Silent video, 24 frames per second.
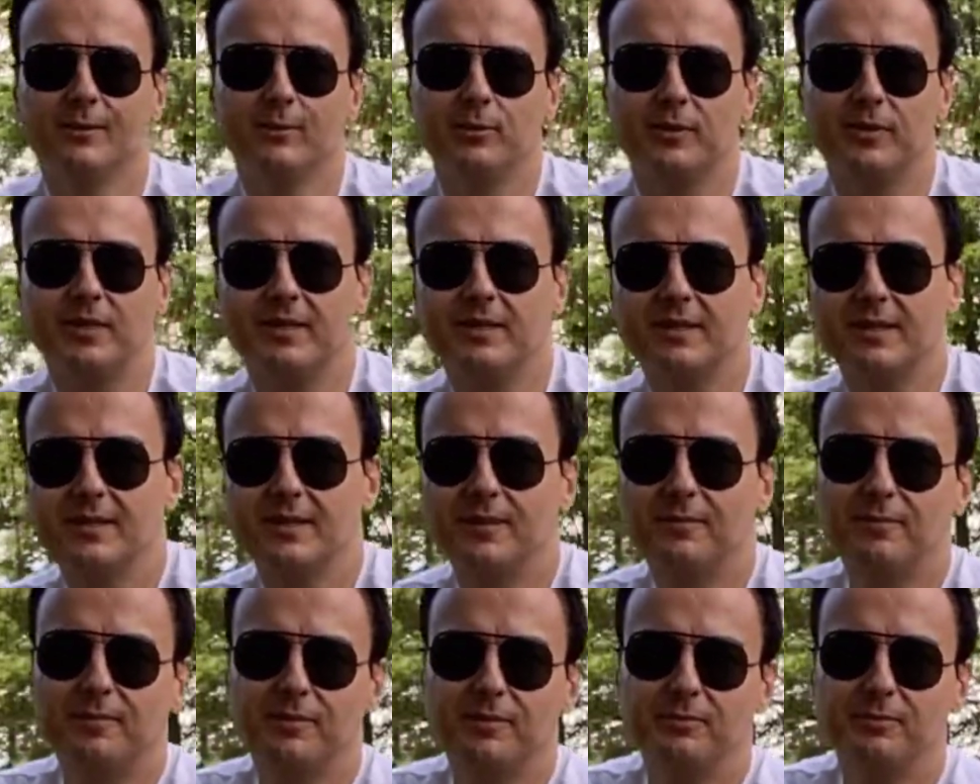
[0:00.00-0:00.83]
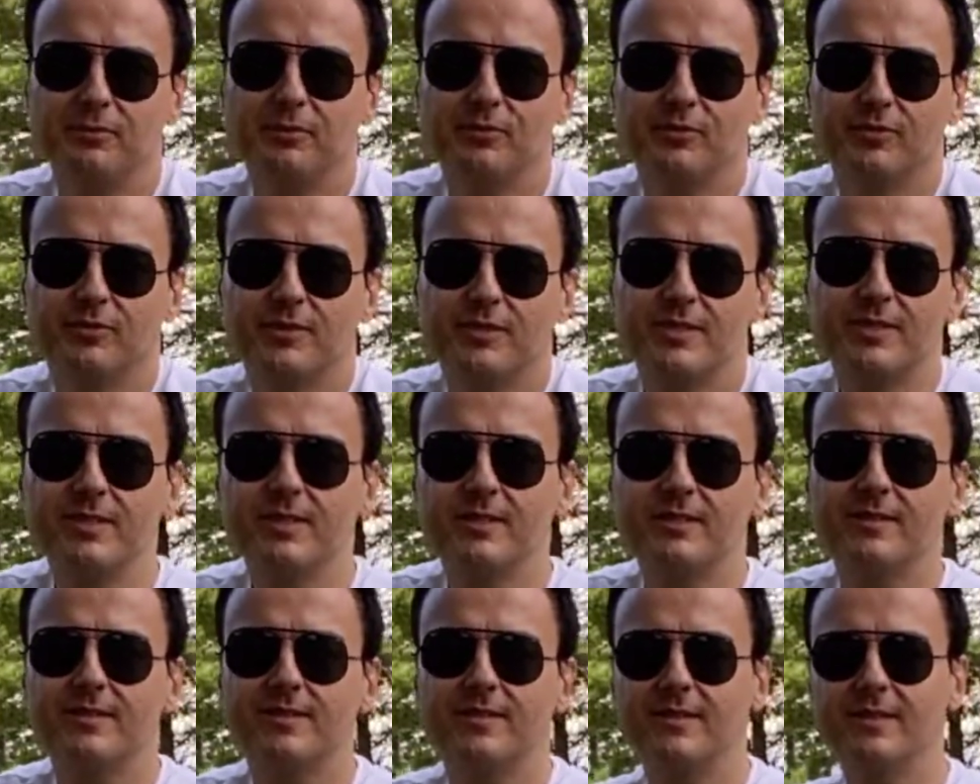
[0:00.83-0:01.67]
We had a couple movers
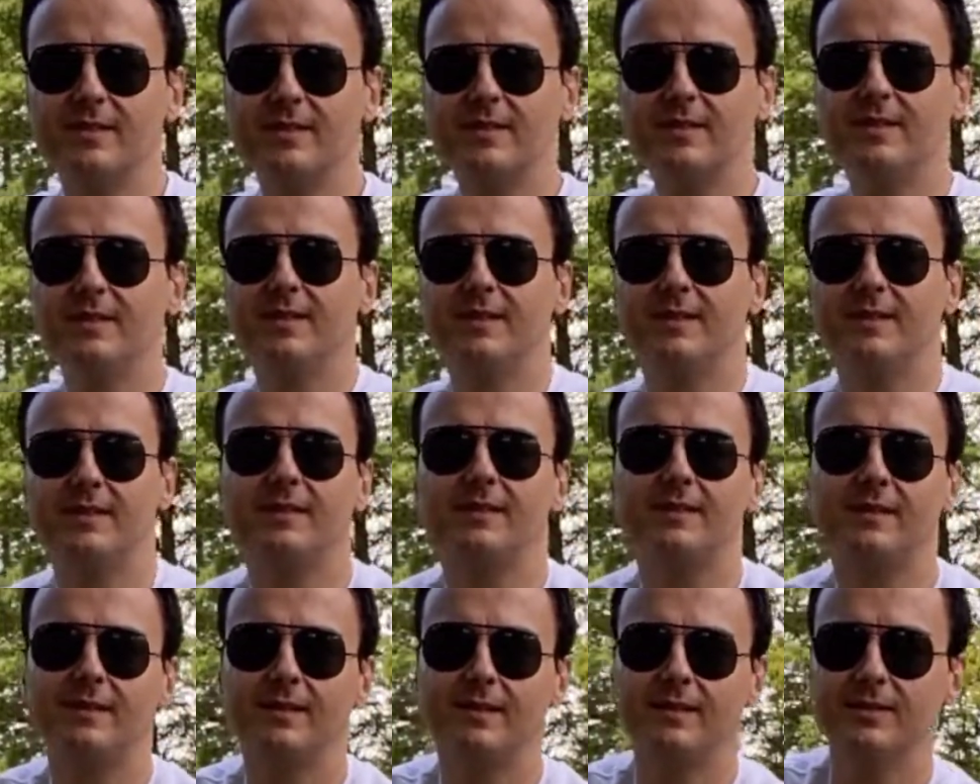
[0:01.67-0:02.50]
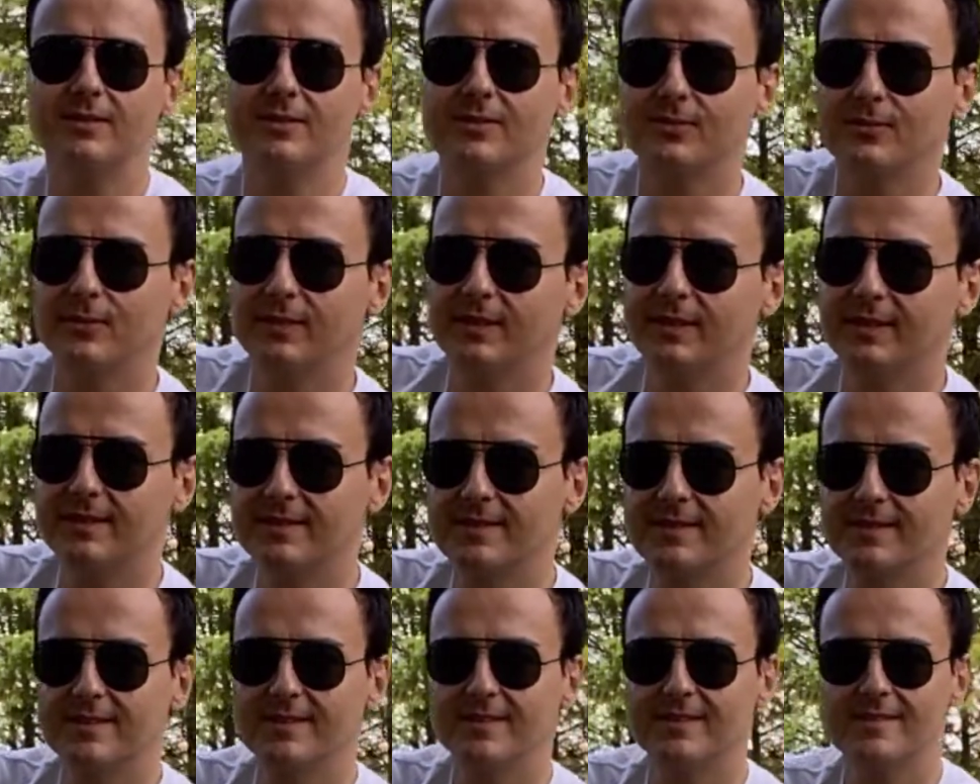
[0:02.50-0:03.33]
here today and I just want to
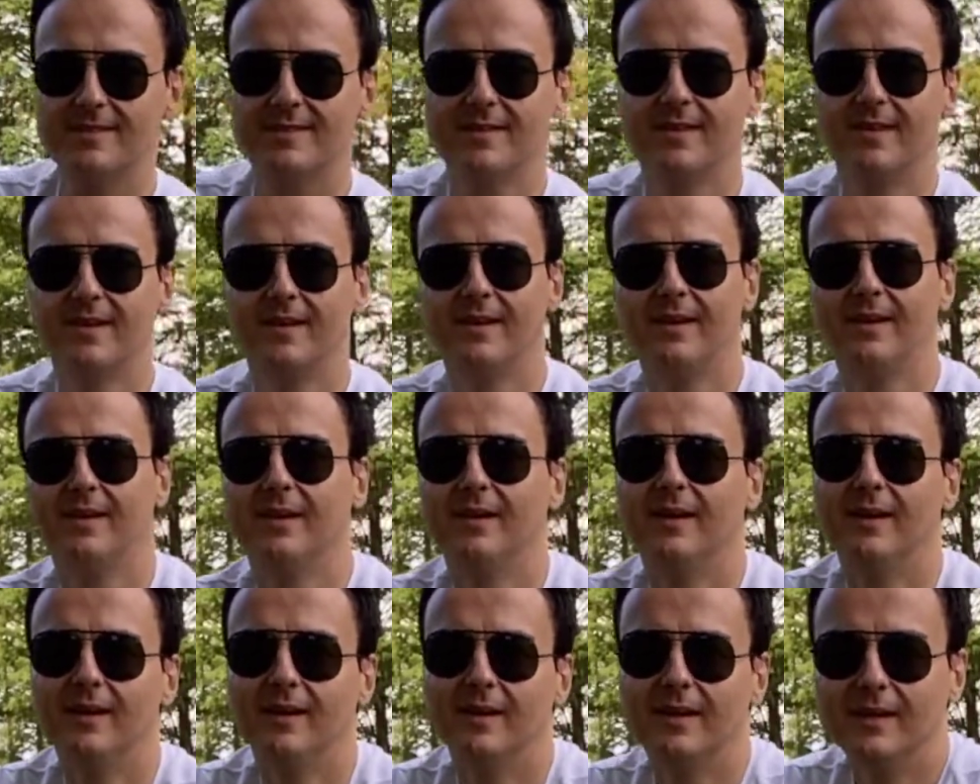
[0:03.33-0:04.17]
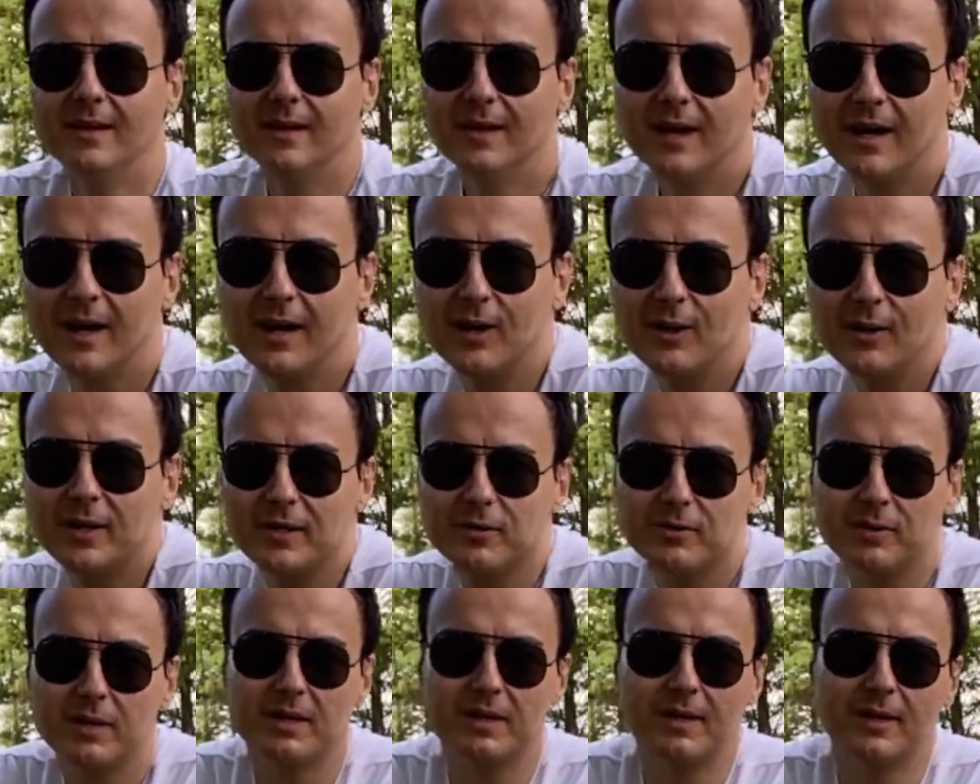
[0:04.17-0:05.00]
discuss how
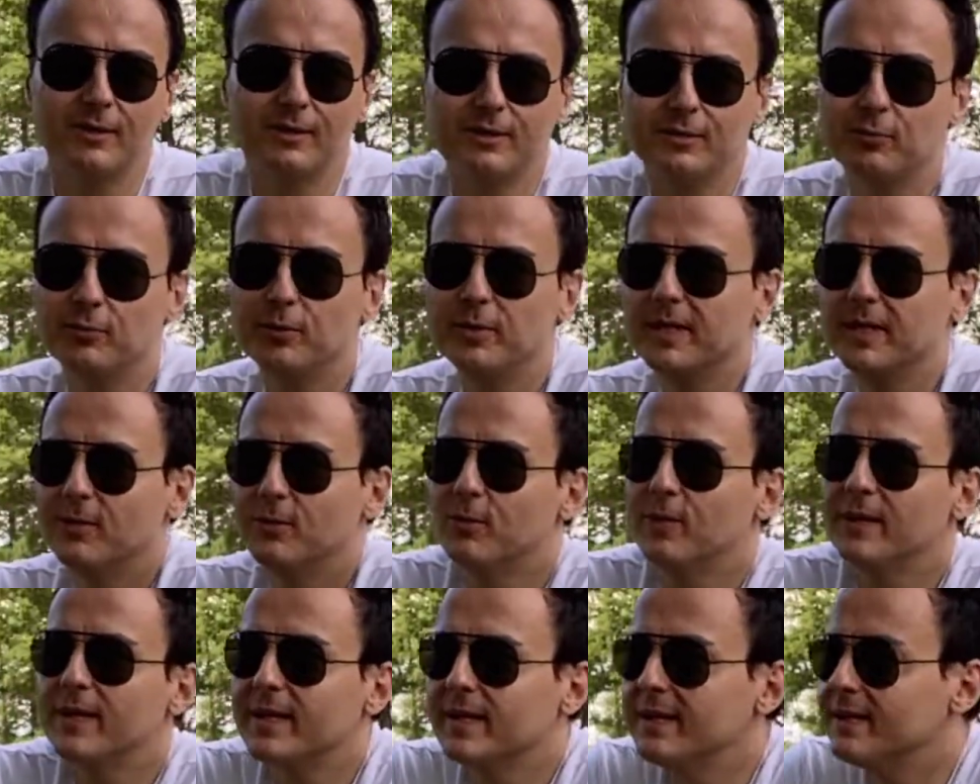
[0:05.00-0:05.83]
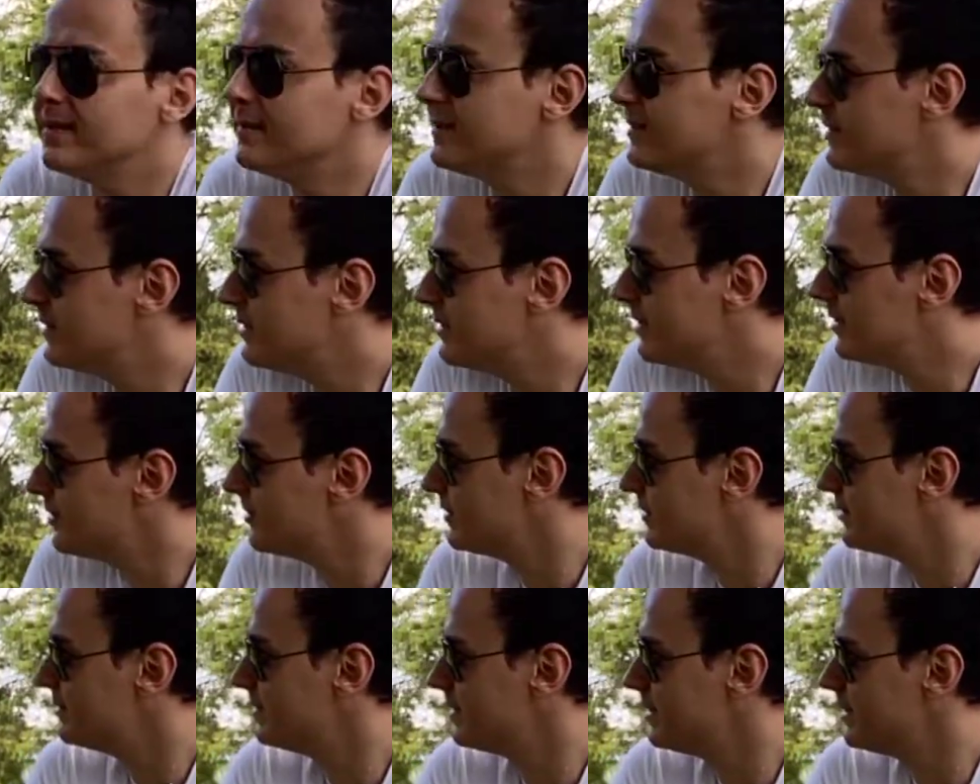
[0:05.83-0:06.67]
I, how the week went and how
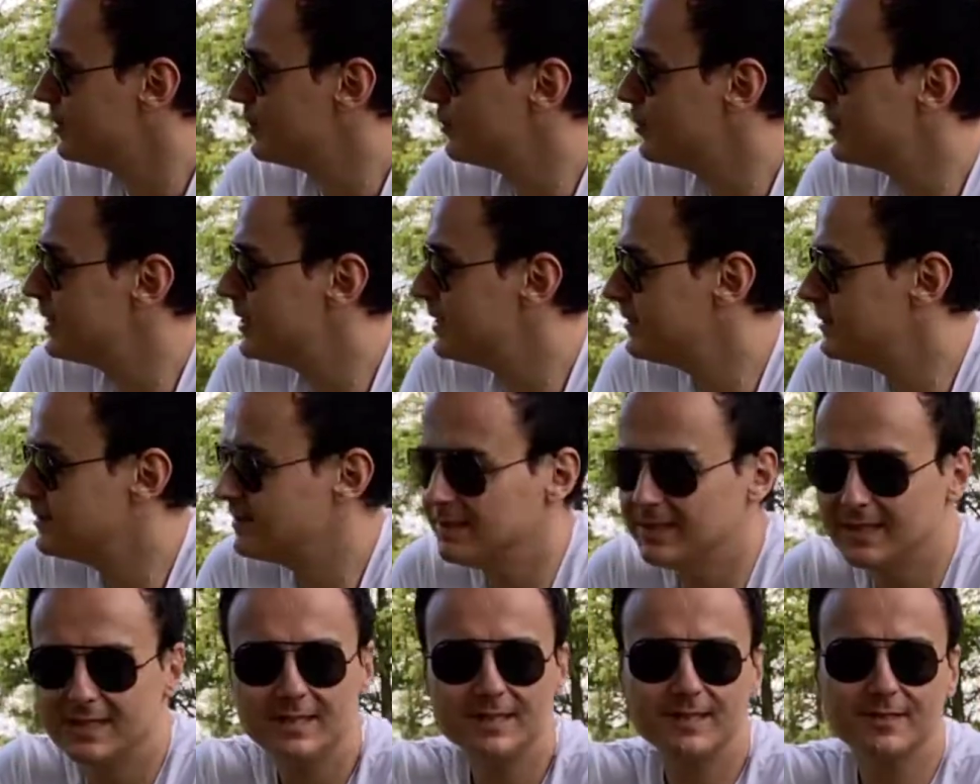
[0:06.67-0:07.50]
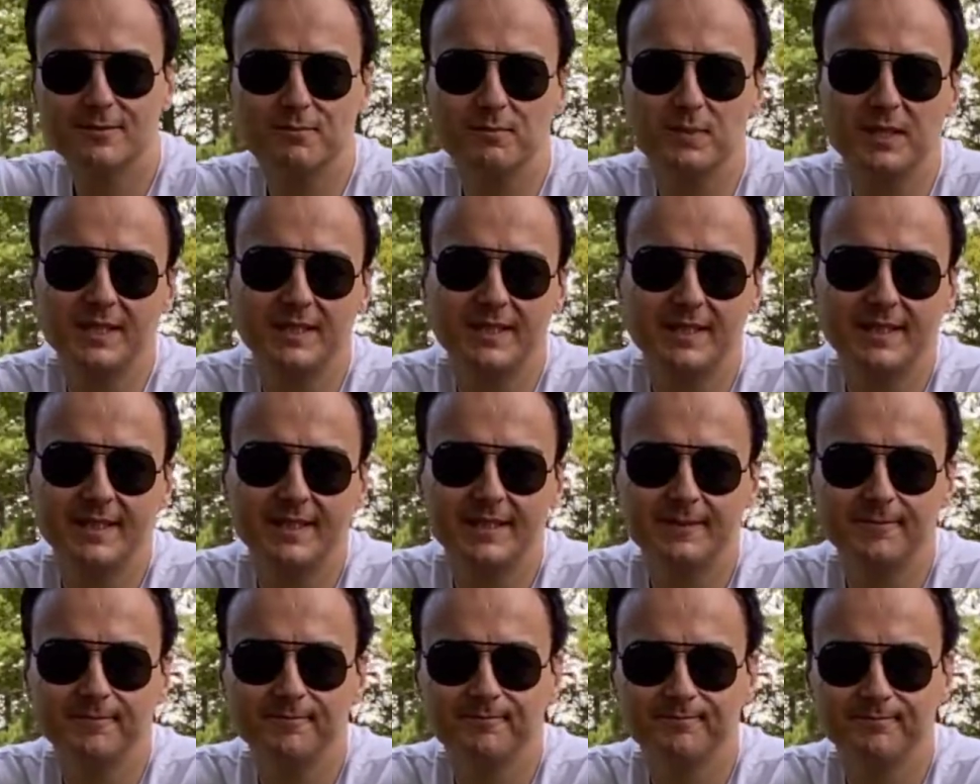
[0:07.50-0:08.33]
the day went. Today is
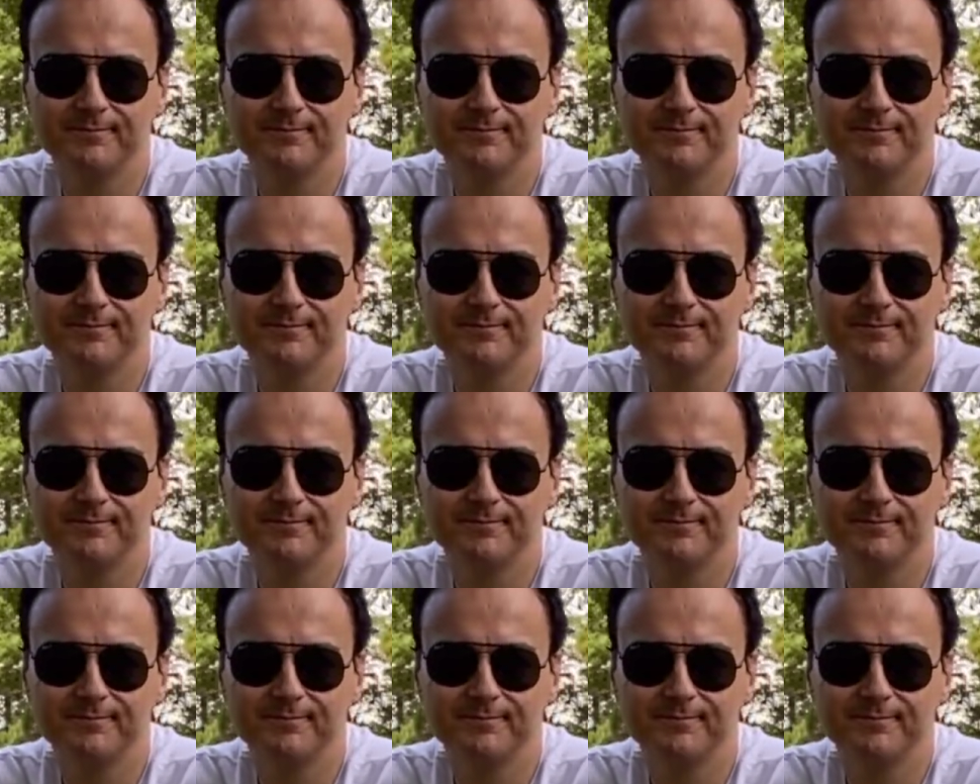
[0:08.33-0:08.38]
Monday.